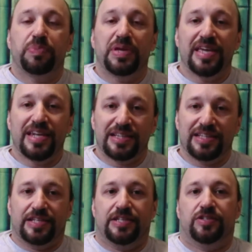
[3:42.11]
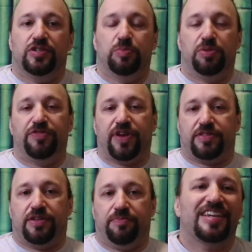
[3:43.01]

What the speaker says: repeatedly to perfect them.